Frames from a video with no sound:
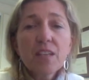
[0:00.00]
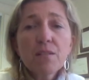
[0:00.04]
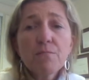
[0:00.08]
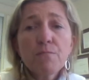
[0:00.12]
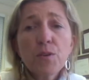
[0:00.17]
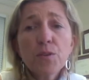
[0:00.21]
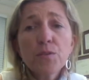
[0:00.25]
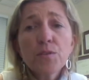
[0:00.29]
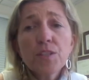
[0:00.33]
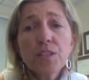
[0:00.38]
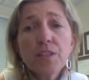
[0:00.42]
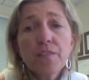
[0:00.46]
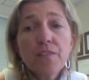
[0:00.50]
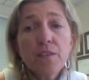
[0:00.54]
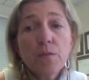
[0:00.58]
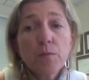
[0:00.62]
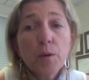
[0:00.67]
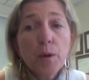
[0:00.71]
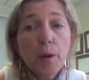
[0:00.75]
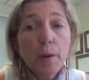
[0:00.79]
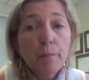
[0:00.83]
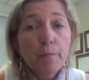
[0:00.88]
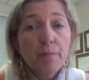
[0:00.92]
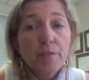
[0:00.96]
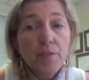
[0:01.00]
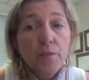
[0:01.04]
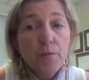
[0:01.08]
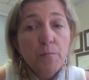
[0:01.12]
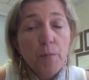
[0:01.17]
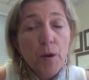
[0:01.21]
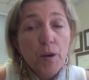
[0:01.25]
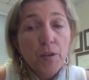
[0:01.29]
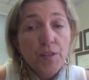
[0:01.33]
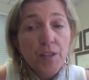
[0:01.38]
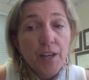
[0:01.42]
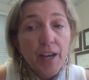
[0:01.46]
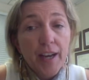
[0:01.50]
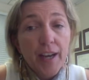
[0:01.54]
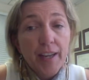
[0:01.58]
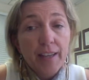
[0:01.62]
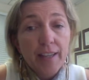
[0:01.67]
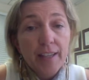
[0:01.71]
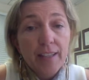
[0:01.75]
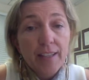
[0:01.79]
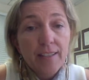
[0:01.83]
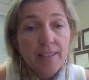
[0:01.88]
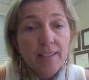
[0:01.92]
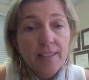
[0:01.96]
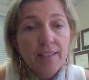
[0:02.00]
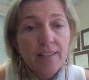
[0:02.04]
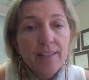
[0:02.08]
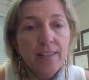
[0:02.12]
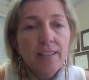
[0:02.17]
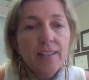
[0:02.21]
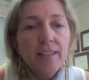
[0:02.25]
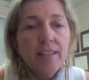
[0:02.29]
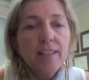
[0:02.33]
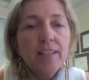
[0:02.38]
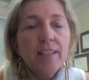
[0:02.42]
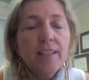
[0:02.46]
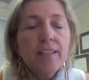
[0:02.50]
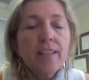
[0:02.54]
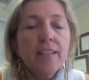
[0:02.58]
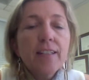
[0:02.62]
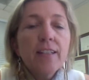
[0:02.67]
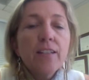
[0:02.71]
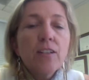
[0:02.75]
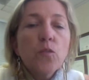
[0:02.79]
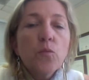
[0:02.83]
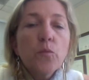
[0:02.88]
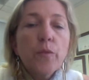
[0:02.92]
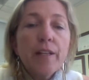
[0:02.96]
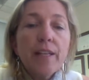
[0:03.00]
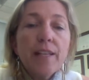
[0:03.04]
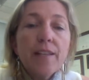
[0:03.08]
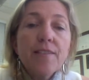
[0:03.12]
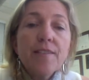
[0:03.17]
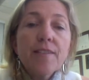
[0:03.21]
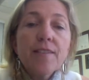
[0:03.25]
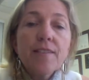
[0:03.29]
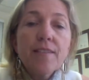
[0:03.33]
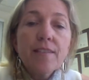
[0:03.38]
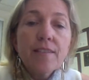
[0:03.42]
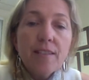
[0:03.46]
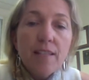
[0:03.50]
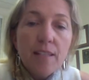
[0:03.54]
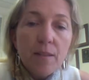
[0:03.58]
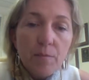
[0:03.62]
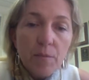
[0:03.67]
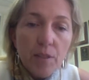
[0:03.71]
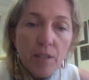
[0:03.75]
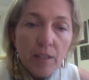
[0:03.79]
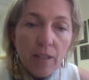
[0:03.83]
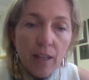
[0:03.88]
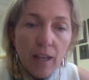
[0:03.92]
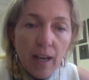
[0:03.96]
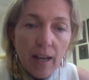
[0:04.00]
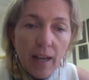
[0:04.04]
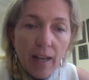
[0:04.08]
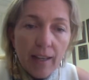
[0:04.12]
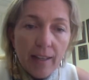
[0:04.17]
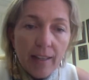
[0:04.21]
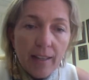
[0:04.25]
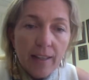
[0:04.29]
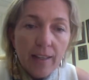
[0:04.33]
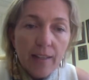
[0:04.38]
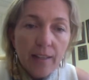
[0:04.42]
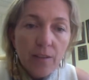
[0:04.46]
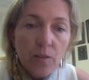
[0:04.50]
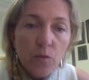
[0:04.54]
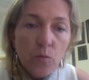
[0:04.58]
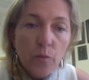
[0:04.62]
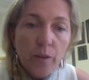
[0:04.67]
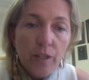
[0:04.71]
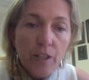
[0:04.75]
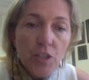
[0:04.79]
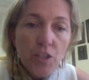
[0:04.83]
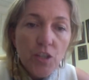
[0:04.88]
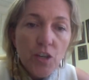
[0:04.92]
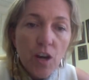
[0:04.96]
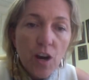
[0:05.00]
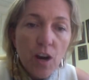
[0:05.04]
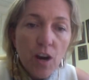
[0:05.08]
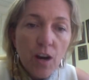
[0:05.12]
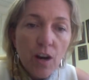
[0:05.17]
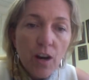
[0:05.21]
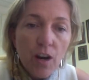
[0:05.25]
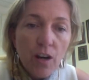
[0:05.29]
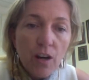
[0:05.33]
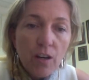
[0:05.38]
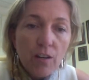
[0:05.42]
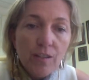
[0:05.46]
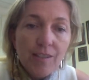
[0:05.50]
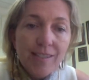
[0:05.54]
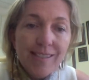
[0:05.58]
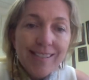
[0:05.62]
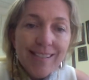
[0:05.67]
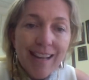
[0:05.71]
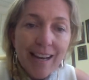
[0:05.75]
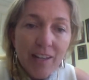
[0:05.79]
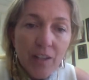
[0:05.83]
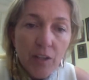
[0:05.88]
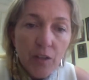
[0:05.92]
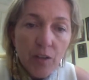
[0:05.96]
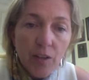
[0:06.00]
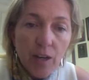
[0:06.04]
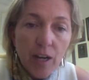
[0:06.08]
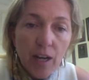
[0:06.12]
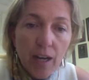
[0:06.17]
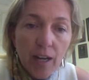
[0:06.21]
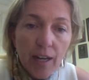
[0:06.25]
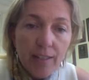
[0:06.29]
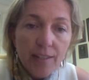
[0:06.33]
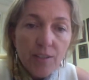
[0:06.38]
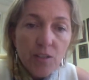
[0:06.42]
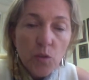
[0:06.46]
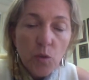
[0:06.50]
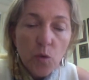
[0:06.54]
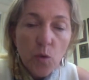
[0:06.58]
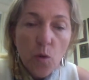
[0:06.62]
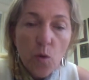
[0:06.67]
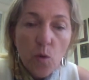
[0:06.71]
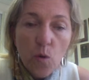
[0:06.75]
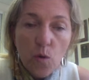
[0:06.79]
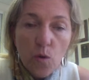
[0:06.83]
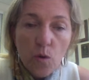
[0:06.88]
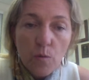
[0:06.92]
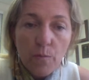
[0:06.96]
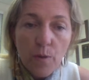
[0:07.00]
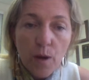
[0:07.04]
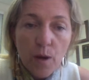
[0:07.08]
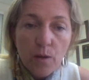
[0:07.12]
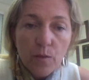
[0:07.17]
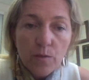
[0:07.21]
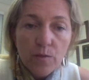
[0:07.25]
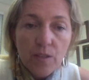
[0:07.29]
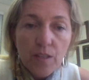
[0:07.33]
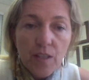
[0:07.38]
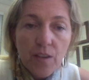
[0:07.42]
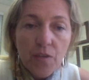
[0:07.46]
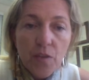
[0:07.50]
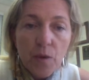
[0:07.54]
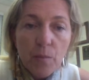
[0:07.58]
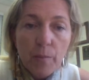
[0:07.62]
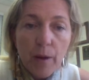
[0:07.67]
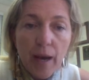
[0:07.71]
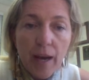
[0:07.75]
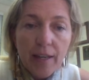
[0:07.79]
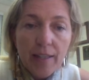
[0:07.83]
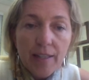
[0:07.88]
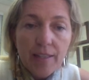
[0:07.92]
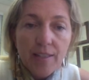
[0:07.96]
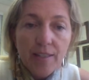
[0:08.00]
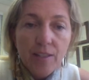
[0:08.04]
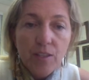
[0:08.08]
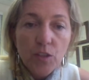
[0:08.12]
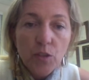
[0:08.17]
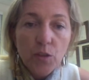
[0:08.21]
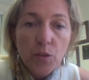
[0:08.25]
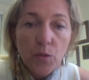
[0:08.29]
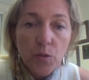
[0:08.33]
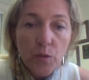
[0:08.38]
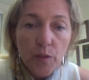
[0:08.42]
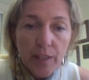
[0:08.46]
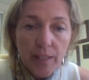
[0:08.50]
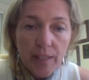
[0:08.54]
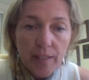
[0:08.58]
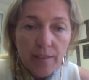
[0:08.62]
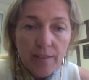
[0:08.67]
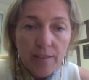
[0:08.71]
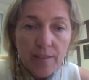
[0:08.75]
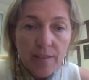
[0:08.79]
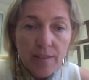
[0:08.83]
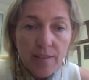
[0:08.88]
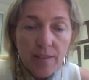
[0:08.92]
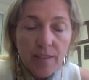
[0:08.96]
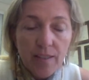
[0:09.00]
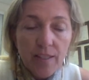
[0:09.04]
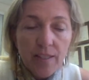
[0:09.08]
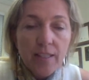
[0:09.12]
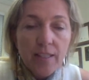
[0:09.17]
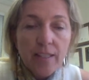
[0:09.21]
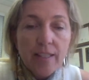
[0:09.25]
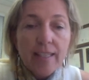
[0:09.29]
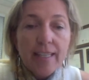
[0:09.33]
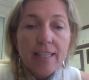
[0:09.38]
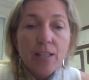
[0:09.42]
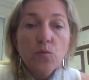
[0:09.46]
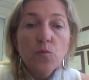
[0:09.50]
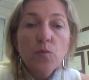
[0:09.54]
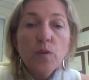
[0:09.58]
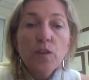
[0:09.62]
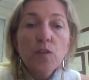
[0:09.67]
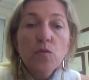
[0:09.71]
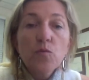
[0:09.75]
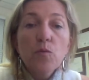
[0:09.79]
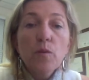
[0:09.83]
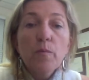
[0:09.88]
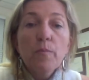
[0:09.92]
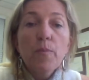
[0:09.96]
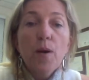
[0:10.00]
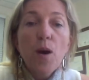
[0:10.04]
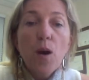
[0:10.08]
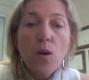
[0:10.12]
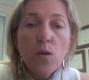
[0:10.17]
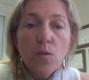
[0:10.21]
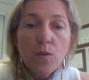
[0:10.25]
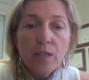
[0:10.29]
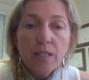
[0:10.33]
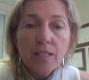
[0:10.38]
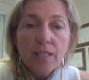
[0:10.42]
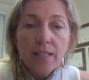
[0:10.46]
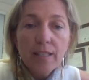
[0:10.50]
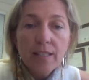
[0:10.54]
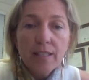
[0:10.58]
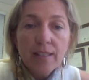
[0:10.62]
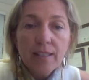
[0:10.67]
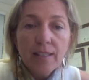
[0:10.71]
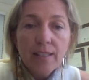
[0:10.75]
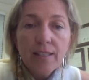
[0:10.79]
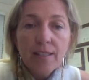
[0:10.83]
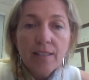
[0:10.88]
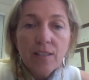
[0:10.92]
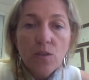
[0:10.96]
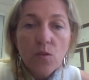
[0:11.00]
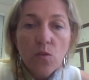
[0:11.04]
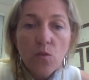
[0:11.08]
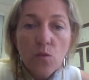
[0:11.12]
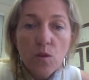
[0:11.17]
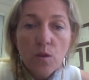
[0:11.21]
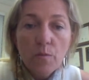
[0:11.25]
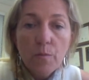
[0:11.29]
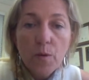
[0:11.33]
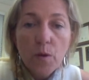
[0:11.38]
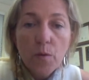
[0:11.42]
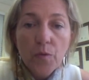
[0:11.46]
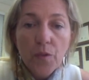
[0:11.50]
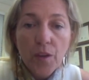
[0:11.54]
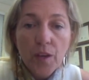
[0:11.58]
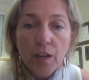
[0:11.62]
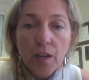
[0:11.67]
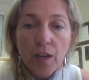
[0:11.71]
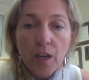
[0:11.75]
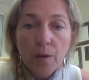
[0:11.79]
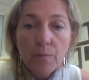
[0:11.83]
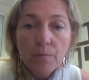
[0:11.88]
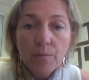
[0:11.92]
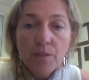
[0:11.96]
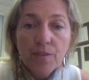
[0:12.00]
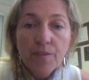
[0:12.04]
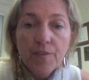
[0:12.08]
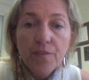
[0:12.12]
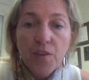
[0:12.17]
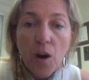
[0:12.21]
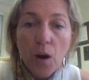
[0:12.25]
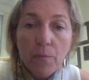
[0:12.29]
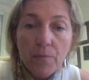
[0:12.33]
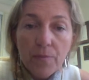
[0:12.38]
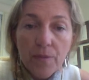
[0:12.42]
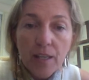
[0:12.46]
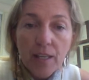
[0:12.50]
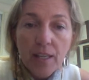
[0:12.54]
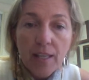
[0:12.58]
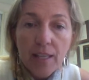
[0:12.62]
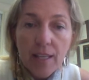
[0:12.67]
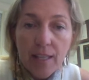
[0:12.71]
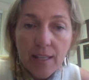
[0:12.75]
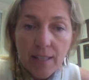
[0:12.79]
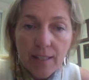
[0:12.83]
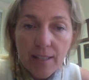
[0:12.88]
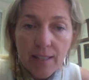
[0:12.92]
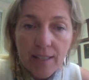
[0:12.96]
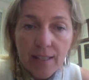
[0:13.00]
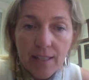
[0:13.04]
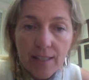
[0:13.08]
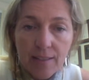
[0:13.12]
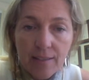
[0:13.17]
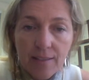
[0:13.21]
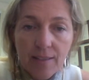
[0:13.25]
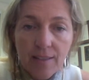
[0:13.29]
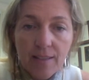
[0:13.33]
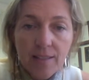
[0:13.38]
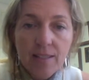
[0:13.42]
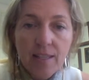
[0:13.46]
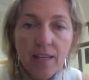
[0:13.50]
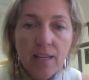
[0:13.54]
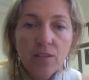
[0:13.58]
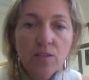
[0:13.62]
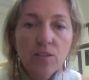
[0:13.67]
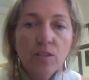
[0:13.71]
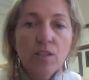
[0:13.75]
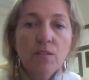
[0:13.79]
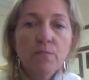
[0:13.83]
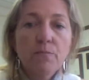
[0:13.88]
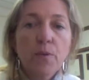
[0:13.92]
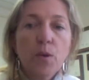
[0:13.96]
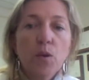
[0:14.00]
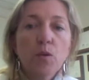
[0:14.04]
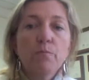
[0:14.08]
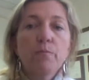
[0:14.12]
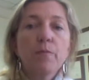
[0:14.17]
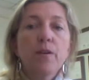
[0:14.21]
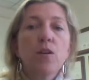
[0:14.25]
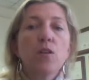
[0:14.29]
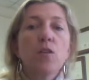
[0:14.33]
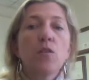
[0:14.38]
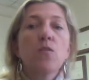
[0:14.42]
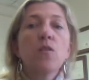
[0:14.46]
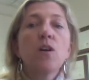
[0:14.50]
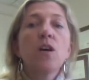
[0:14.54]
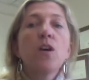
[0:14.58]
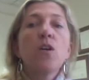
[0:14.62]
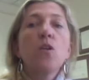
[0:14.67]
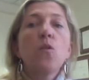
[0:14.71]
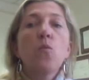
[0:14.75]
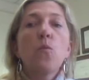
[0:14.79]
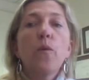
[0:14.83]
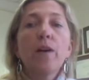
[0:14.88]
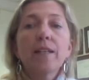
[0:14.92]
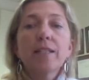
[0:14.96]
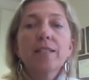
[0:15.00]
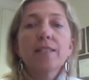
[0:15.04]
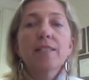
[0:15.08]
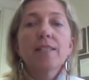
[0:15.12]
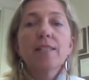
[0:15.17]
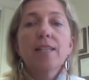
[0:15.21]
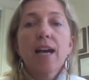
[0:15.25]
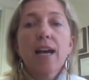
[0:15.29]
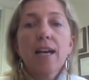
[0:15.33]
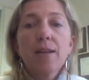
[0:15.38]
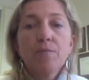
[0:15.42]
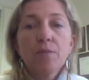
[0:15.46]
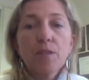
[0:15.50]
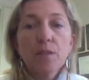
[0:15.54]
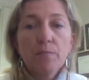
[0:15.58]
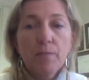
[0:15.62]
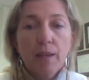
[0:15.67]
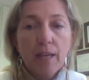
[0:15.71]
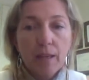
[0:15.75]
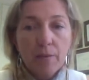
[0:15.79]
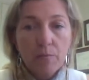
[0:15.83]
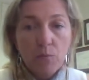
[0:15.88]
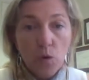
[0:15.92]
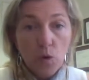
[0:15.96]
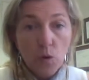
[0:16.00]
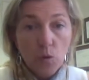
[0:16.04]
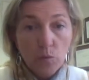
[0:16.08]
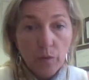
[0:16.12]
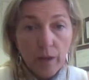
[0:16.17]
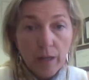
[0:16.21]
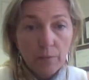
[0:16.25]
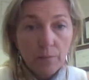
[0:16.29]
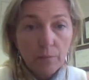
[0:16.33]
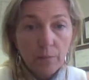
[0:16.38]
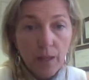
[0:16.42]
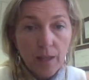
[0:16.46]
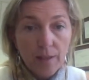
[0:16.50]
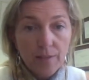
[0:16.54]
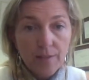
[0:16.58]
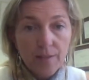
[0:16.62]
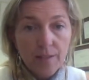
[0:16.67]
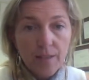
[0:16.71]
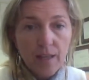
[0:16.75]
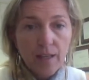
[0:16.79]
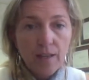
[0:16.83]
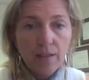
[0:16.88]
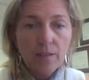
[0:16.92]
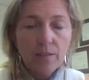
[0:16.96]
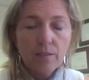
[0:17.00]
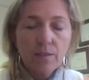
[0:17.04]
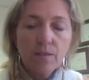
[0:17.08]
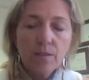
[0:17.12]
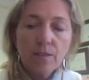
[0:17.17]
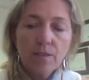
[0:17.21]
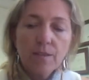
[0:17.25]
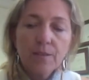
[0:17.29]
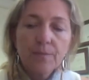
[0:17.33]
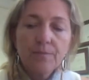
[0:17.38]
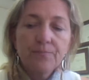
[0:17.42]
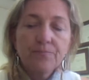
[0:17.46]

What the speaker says: Most of them come from our diet. We need the stimuli, which are cytokines or hormones that the body secretes. Erythropoietin is the hormone that comes from the kidneys that tells the bone marrow when it's time to make more red blood cells.